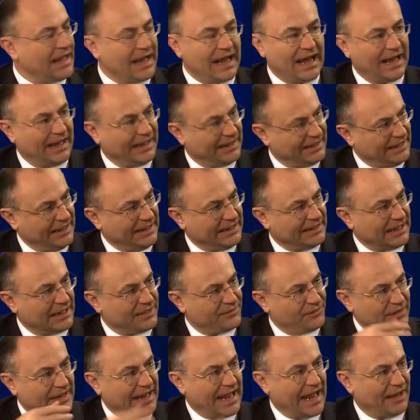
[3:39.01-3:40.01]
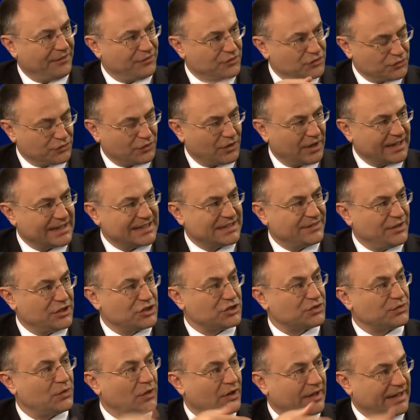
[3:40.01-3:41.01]
I think that we have drugs
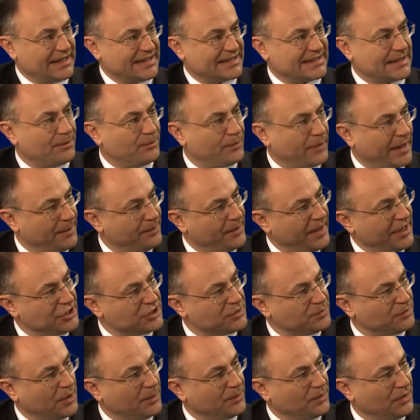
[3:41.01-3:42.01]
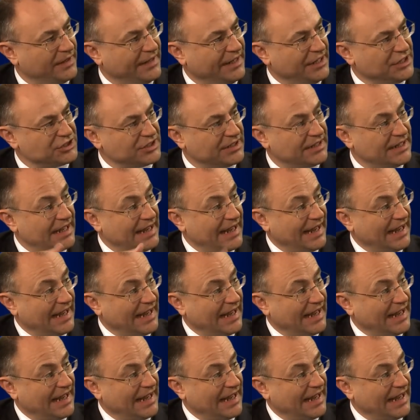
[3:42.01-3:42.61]
which work in some patient population,